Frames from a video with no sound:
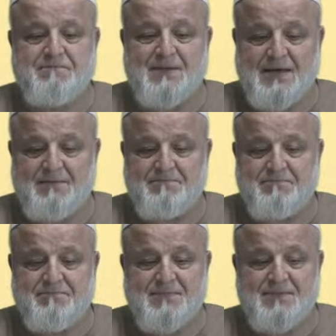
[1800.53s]
Yeah?
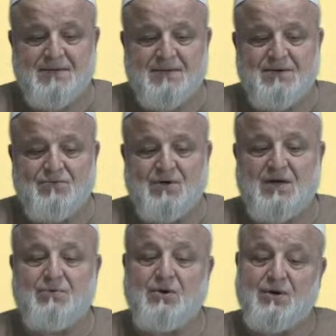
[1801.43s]
What
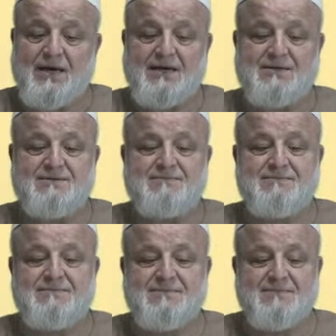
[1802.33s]
are we looking at?
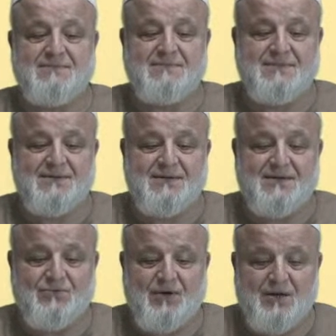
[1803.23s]

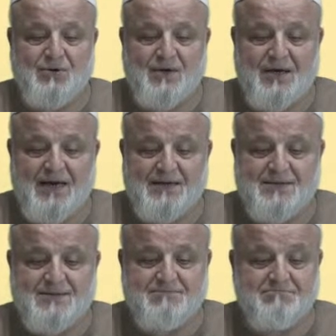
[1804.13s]
We are looking
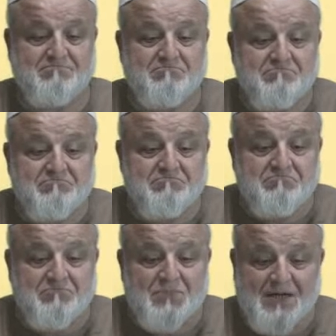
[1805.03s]
at
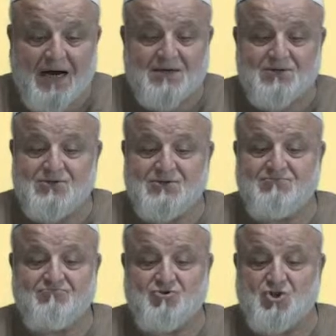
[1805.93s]
ducks,
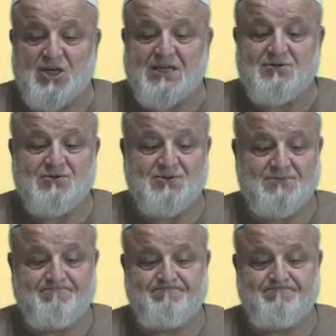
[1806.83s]
chickens.